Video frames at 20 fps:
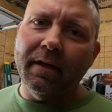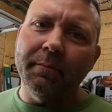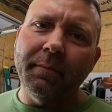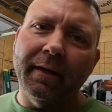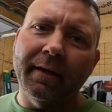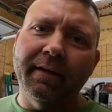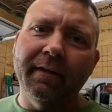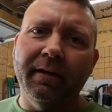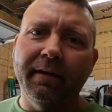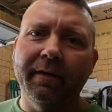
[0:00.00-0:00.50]

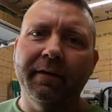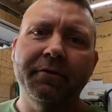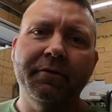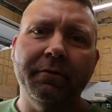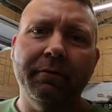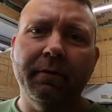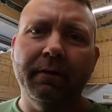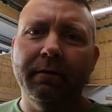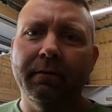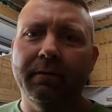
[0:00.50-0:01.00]
time I cut
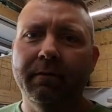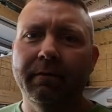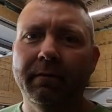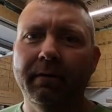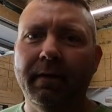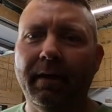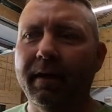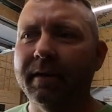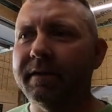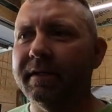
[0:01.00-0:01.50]
into it,
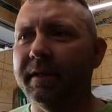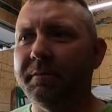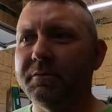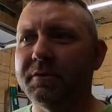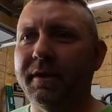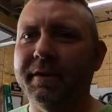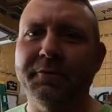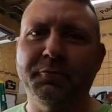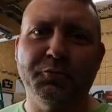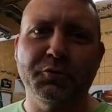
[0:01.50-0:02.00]
it
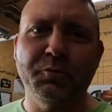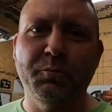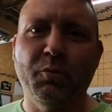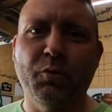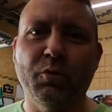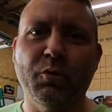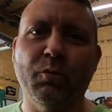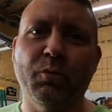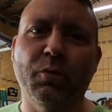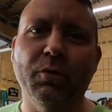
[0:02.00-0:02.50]
seems like there's
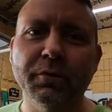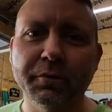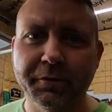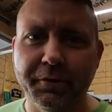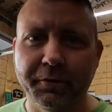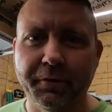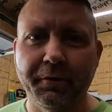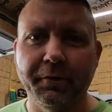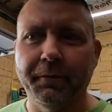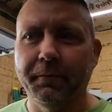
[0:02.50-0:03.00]
more work
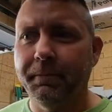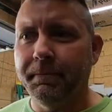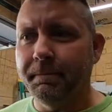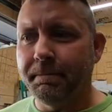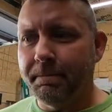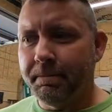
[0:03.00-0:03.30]
to do.